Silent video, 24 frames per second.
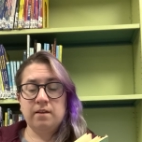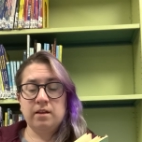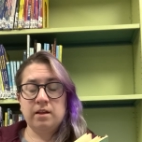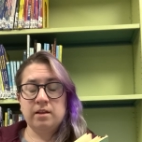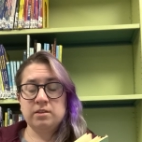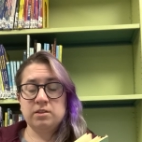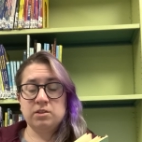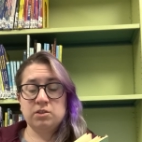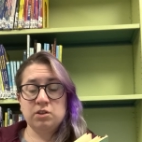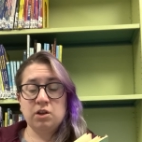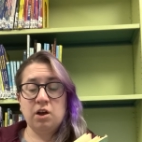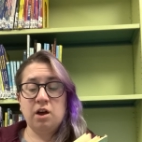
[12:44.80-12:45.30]

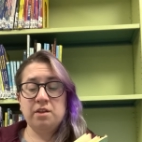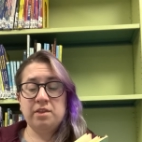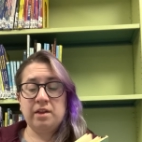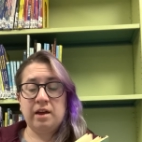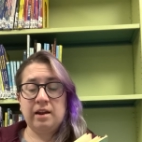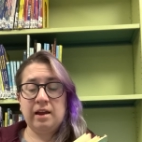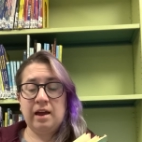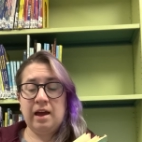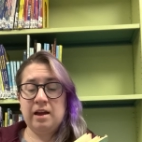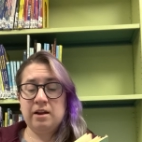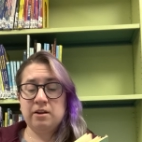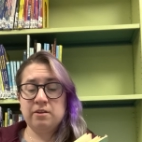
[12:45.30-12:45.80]
and saw
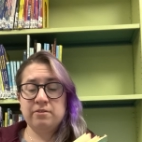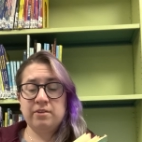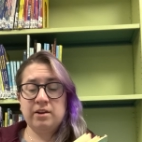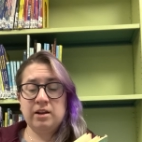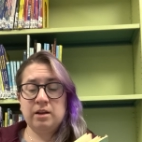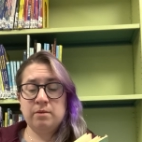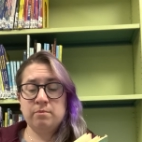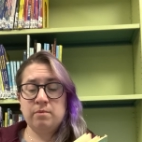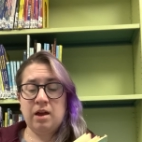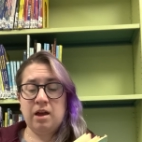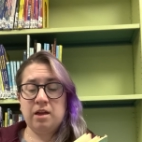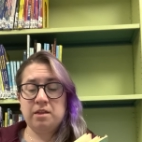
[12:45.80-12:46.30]
that
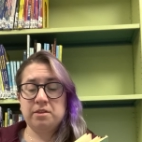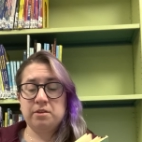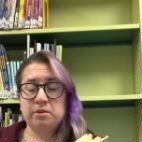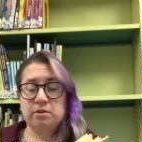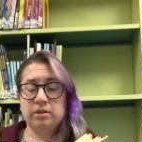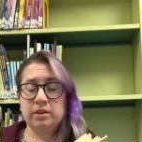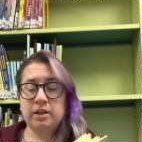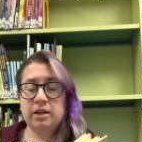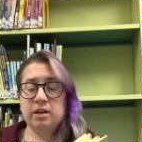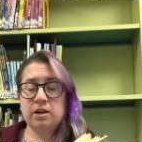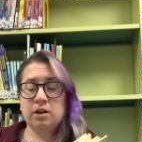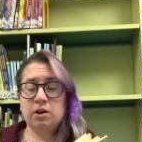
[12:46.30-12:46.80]
aggravating Matthew
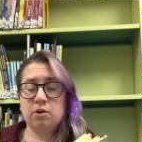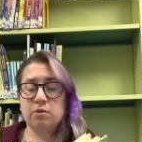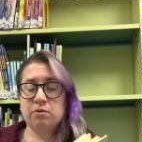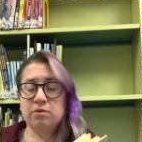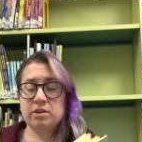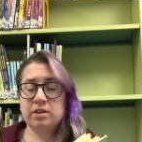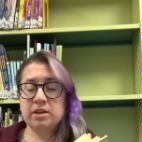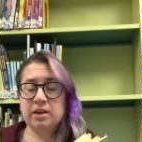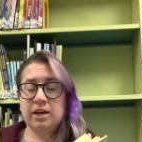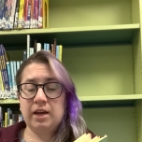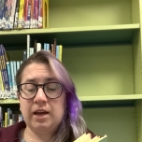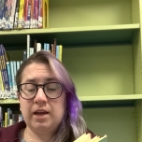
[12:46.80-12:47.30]
leaning over
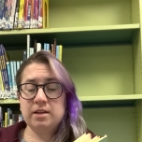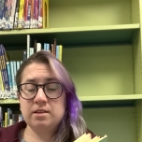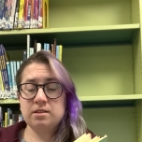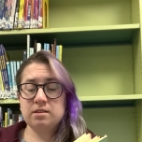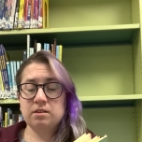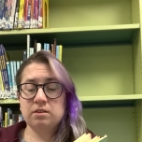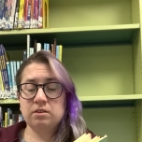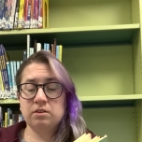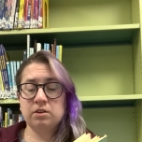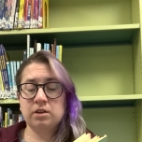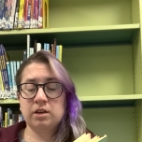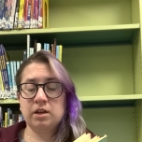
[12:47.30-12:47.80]
the gate,
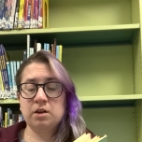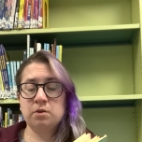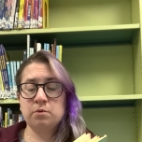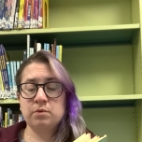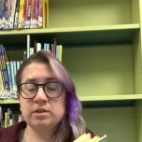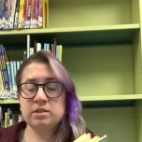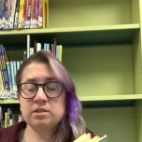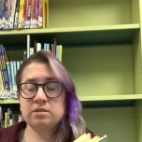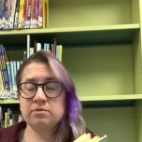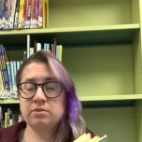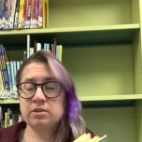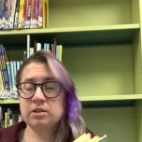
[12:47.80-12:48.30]
looking
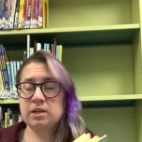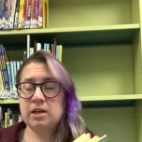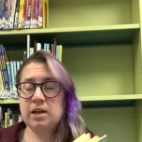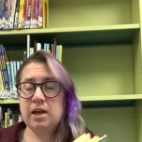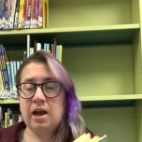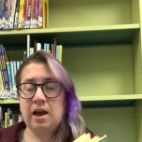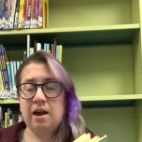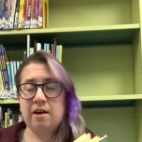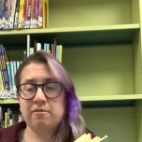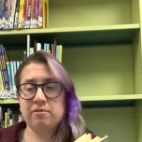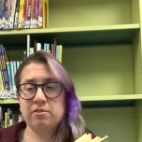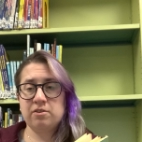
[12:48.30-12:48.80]
wistfully
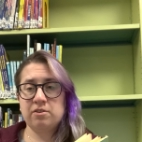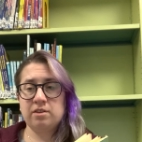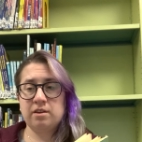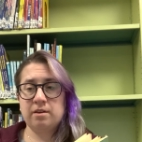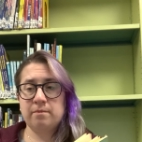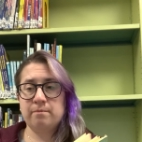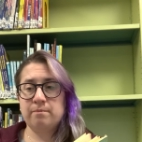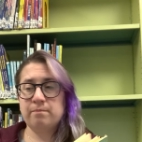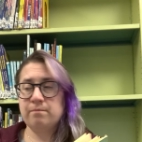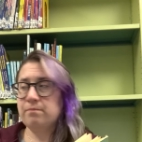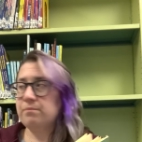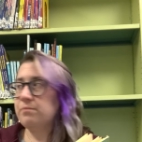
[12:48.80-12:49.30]
after them.
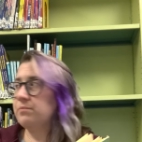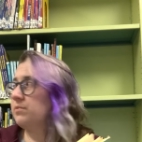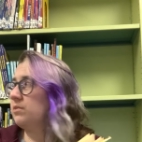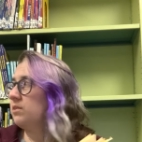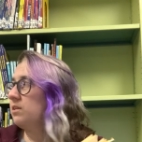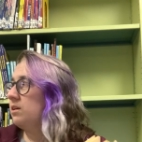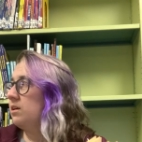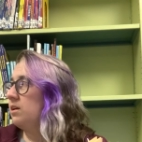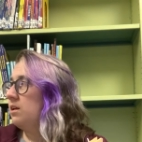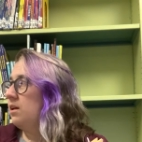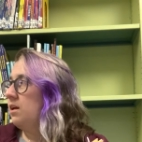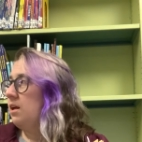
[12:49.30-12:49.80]

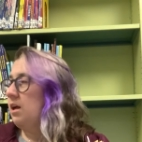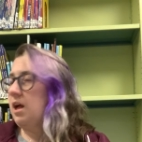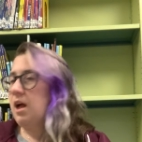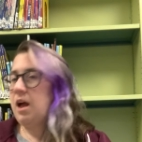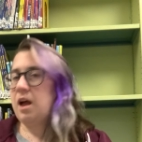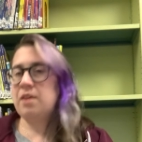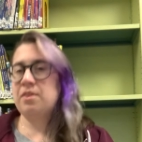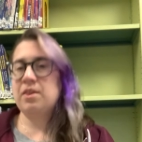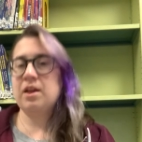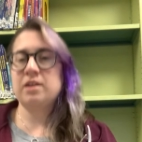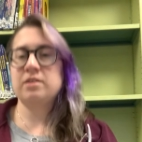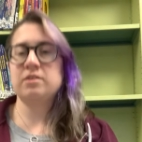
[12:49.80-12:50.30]

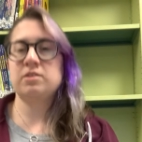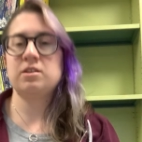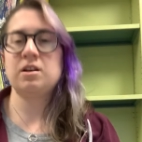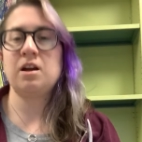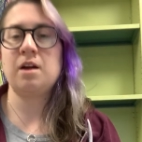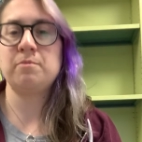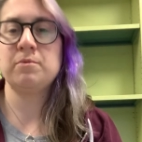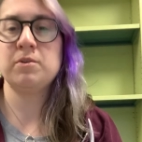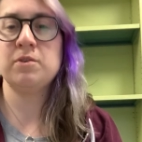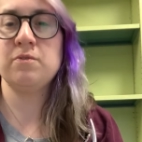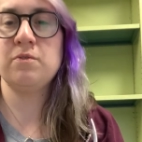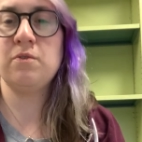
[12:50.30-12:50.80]
And that's
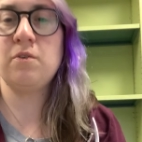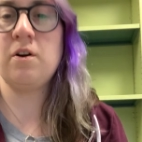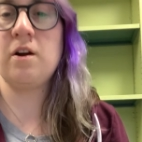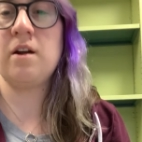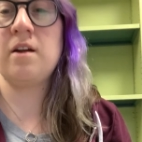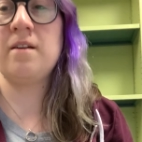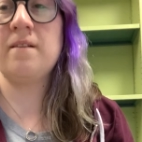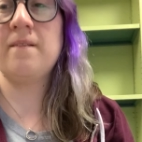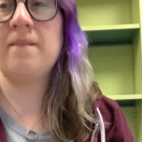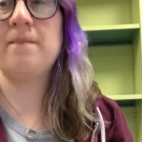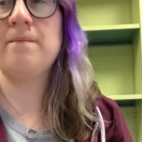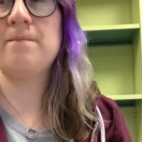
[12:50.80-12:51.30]
chapter
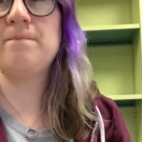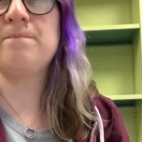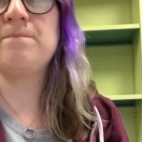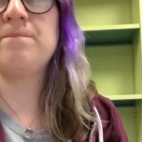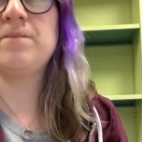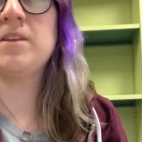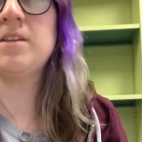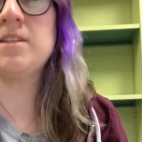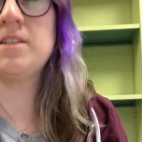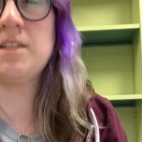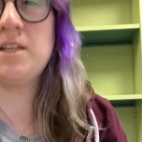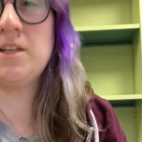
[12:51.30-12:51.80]
four.
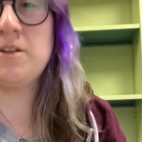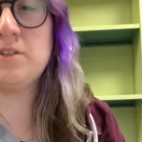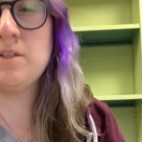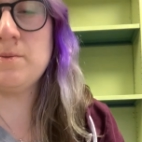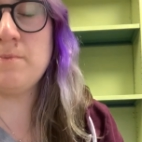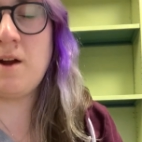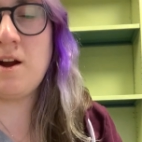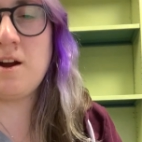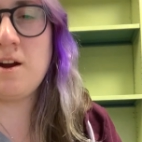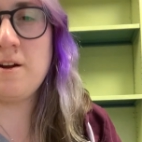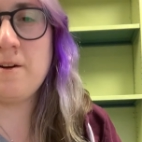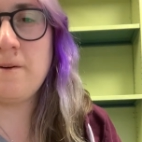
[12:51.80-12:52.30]
See you
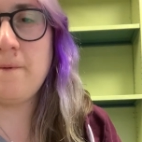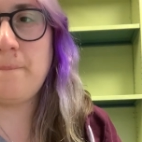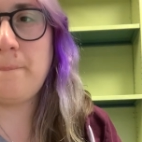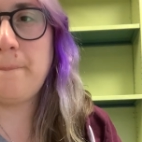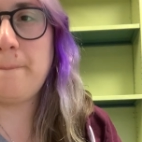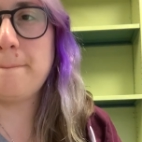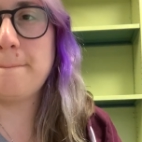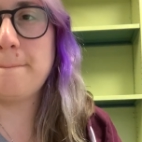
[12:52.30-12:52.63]
tomorrow.